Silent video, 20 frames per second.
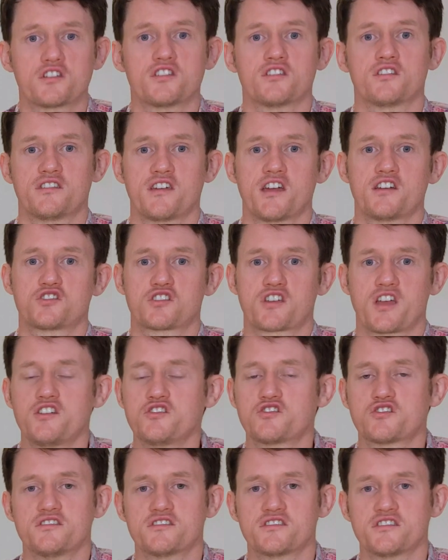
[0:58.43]
looking at the
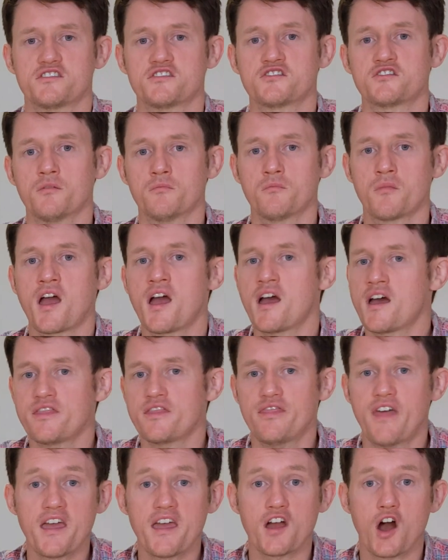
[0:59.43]
education system,
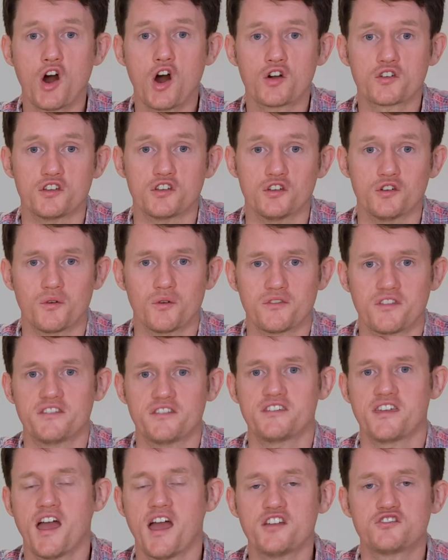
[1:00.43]
they argue
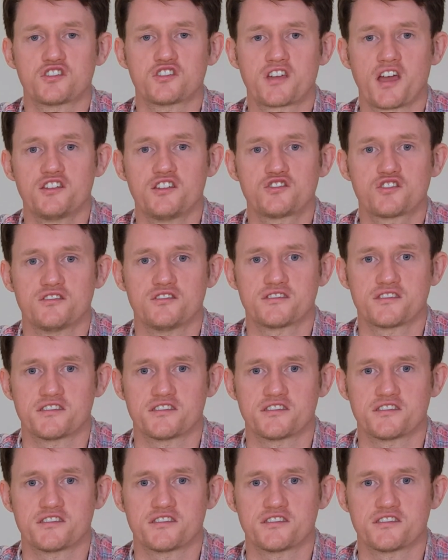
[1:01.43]
that the education